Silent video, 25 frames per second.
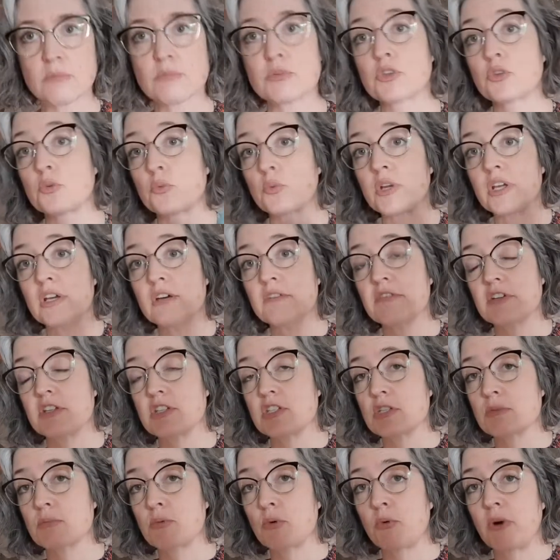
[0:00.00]
three of
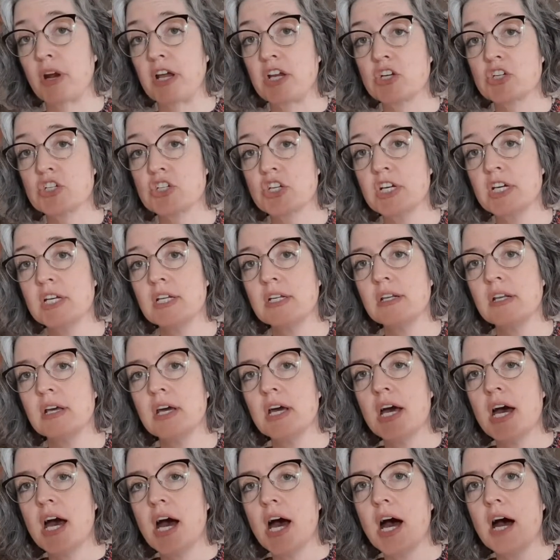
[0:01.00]
inspiration
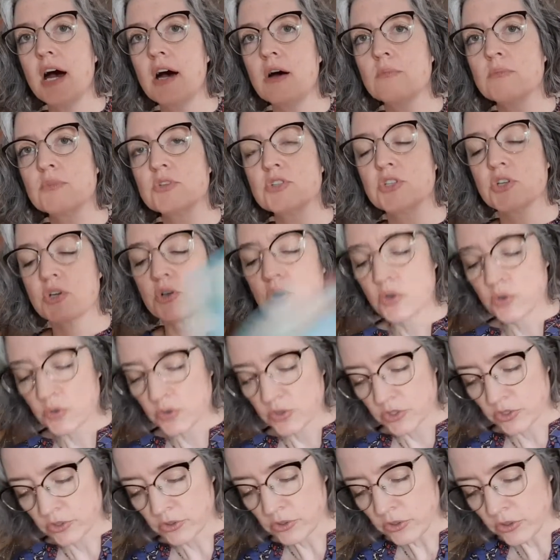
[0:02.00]
um, so
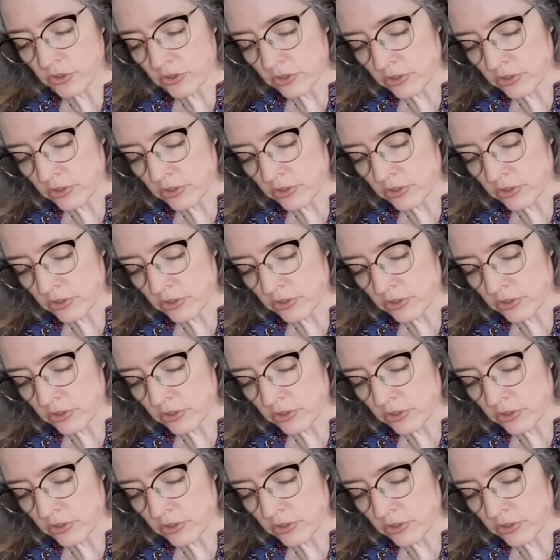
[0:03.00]
you're